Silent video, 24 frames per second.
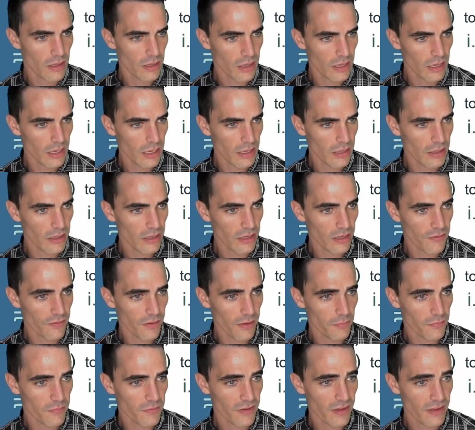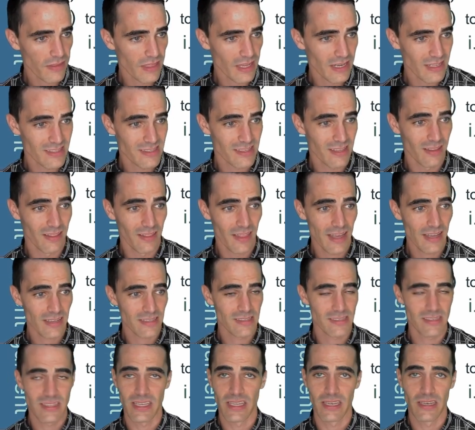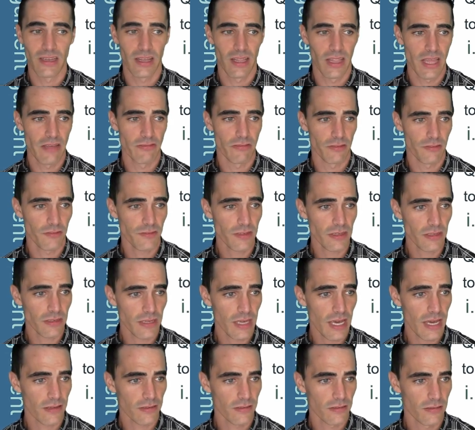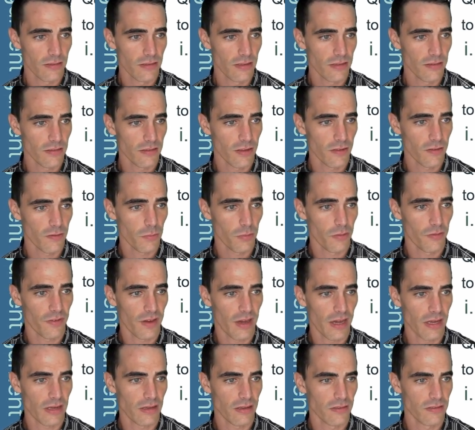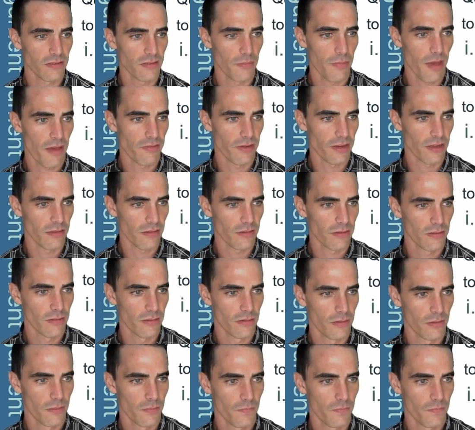And if I'm saying that it's less than 11 feet, yes, this does provide some evidence.